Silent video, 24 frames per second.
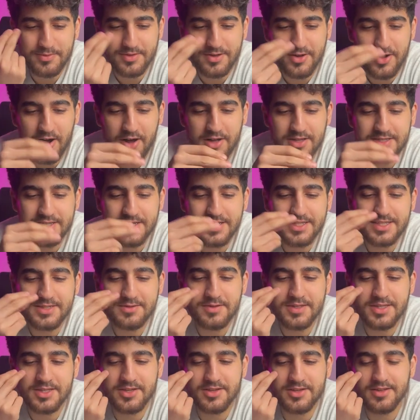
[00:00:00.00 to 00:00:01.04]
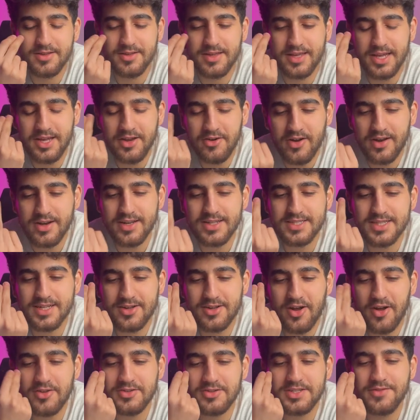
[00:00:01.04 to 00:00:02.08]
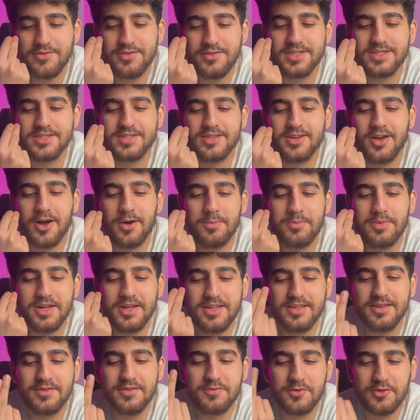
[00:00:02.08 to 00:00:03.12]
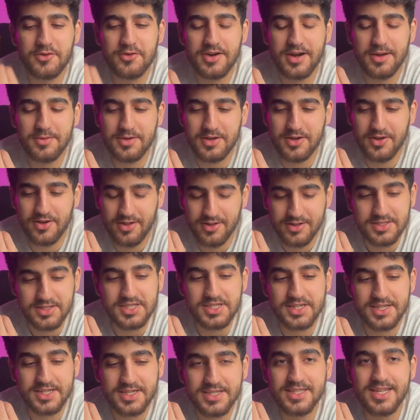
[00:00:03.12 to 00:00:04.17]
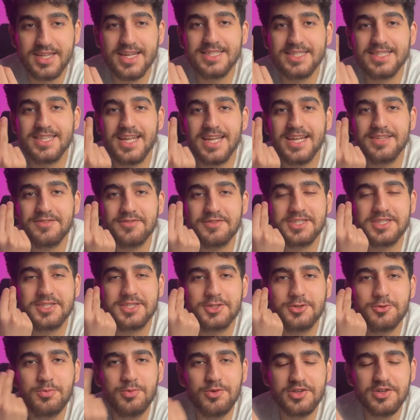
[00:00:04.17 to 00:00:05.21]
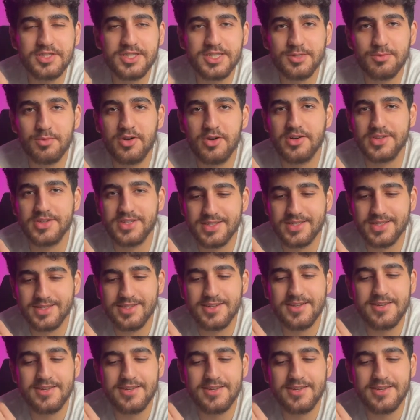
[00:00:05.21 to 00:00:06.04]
countries with, Iran is a country with competitive programming culture. That was super smart.